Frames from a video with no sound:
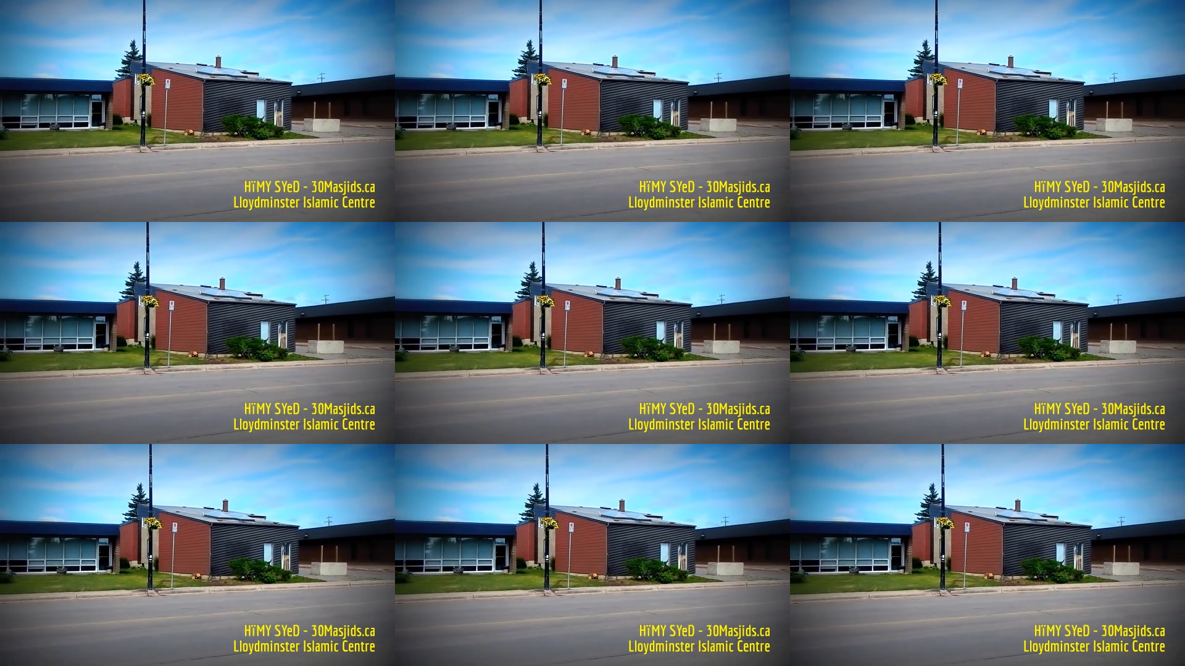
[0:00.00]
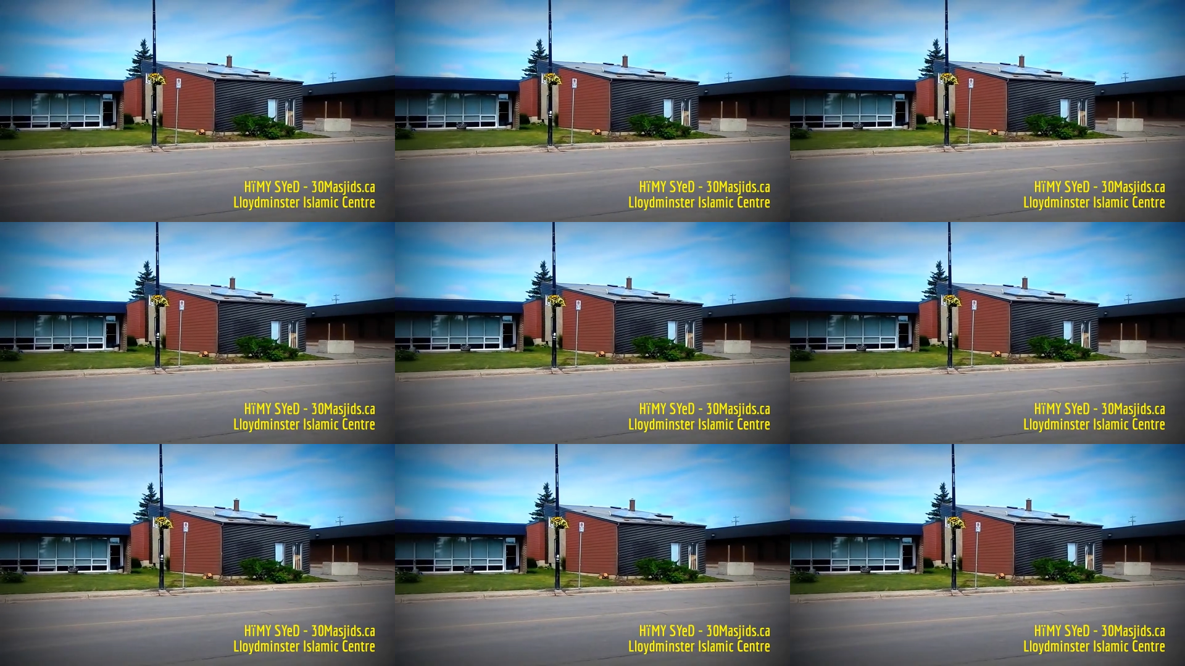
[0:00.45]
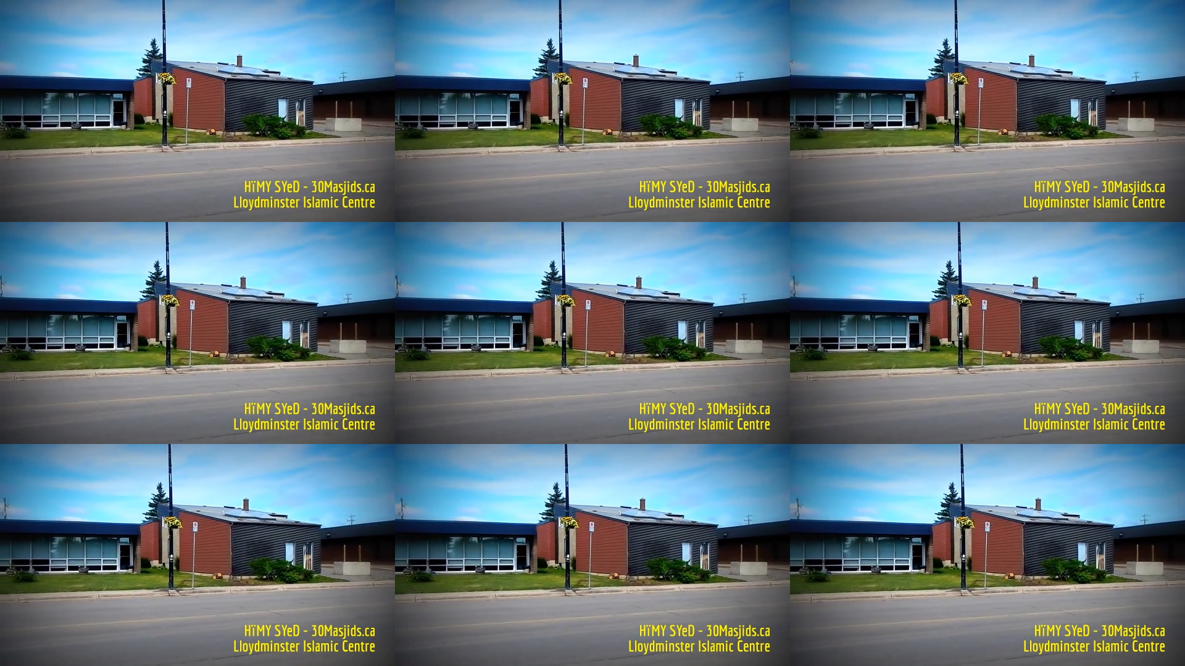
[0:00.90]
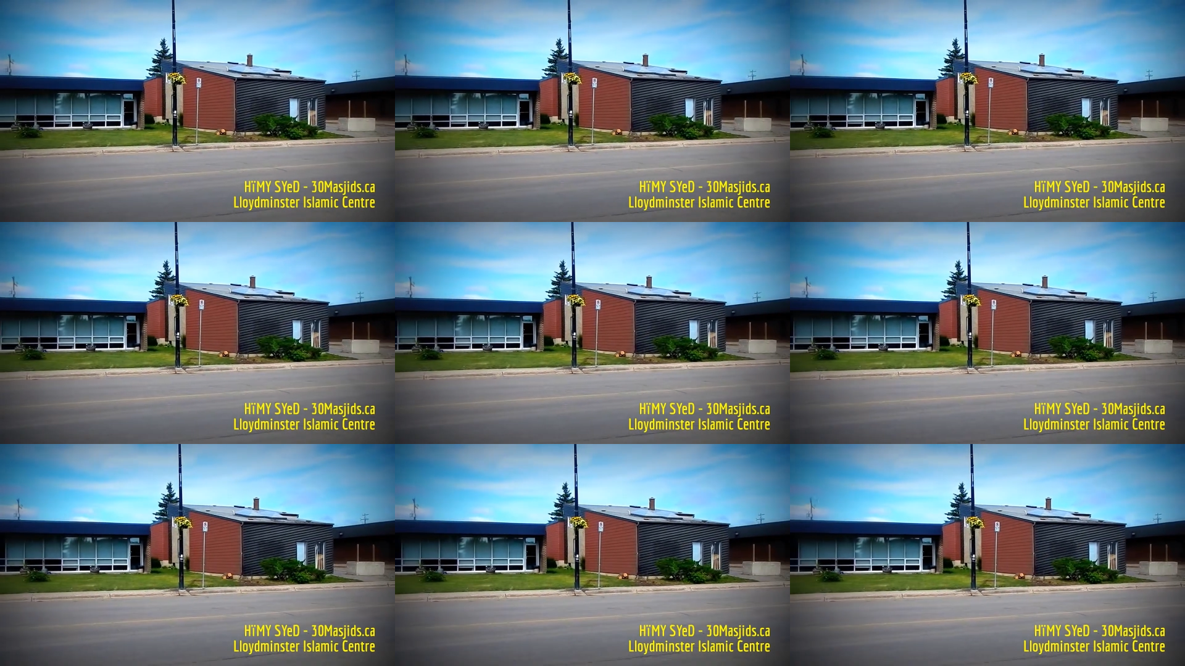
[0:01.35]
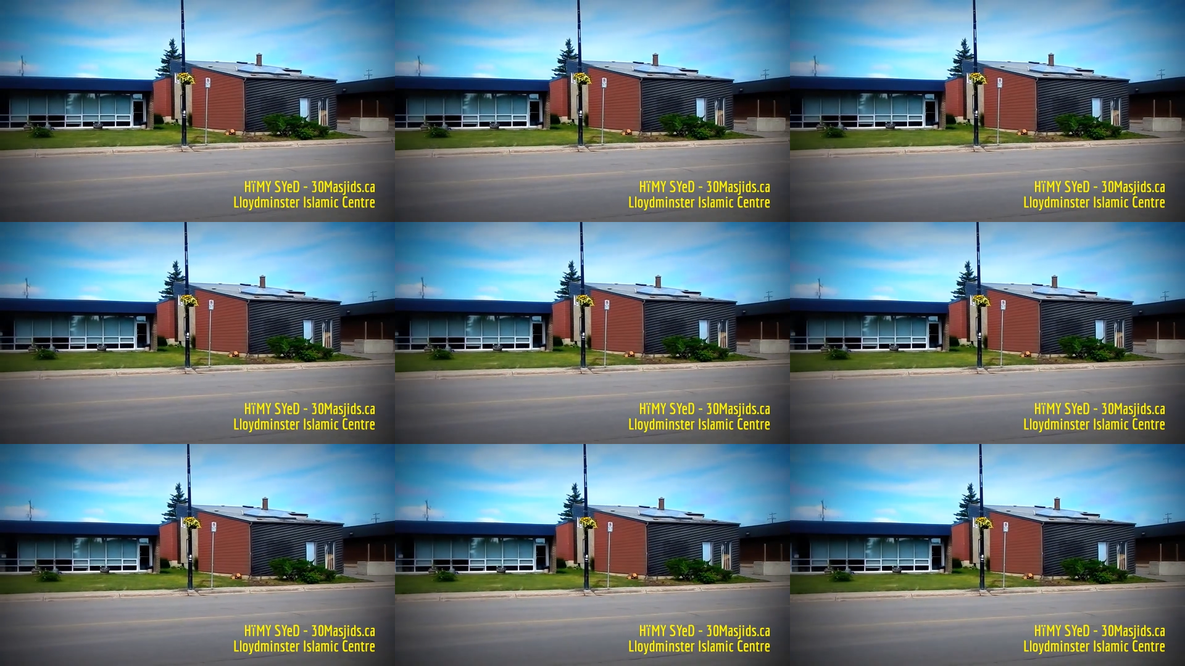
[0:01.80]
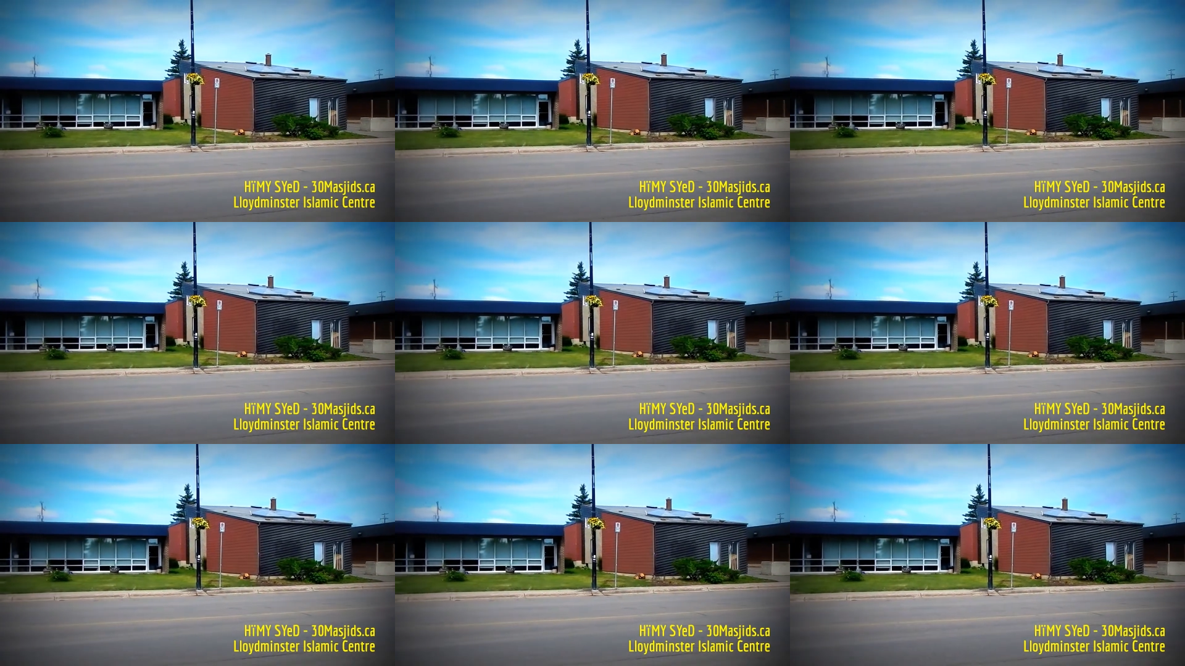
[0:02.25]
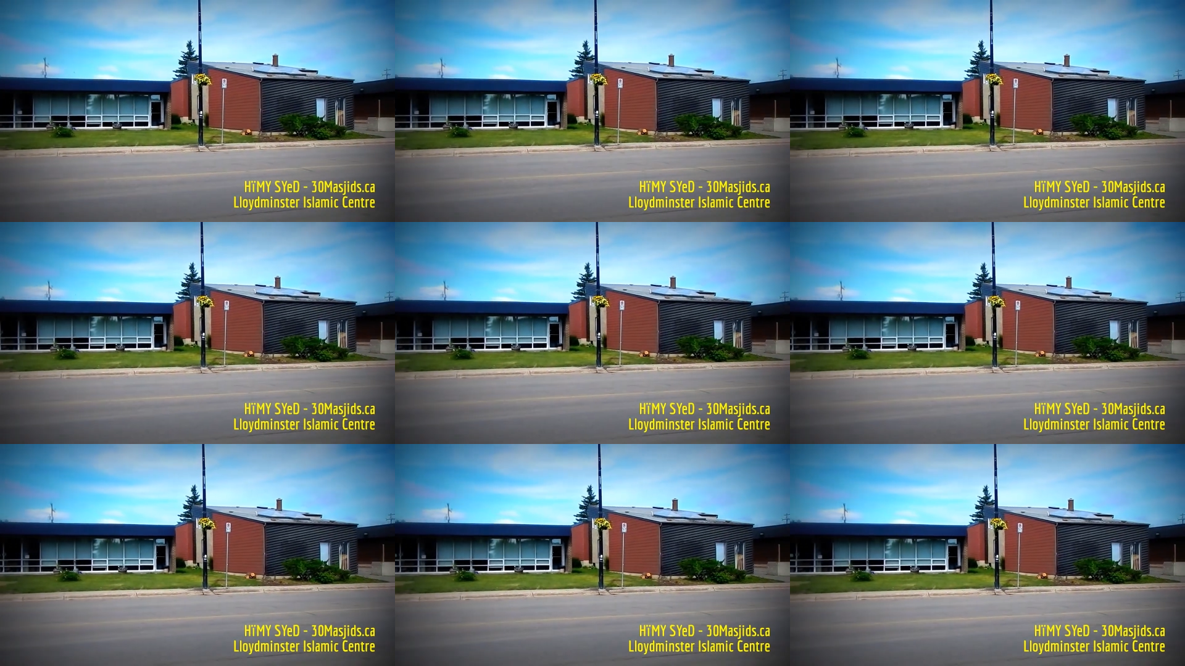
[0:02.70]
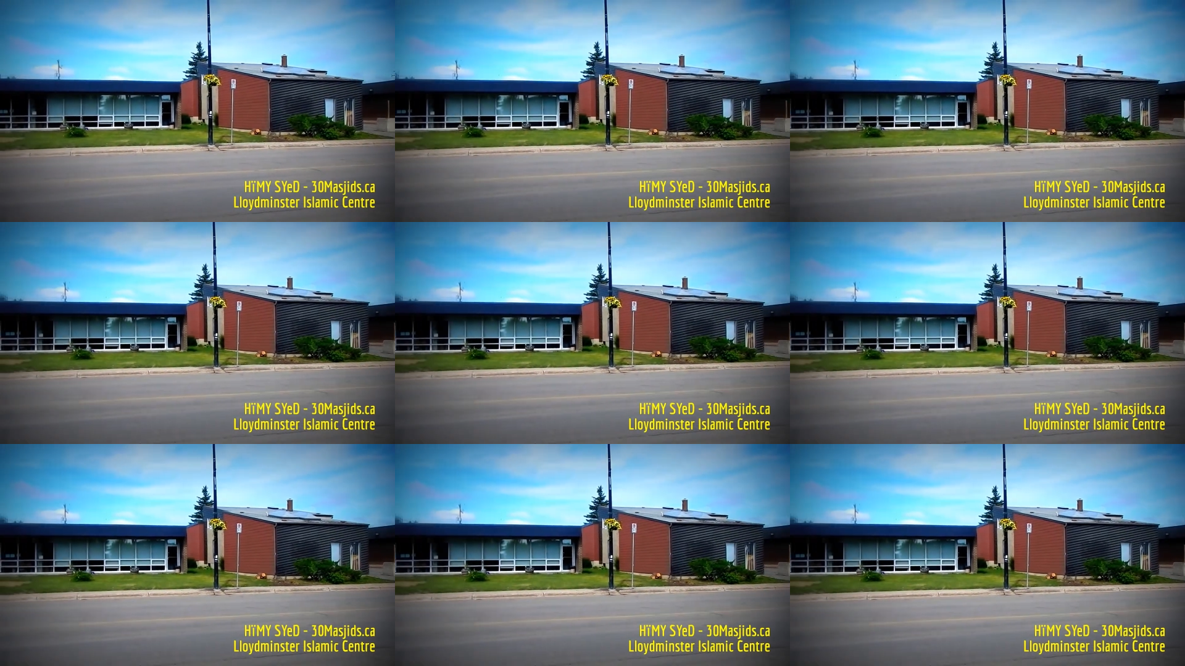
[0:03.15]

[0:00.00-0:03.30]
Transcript: [unreadable: no face in view]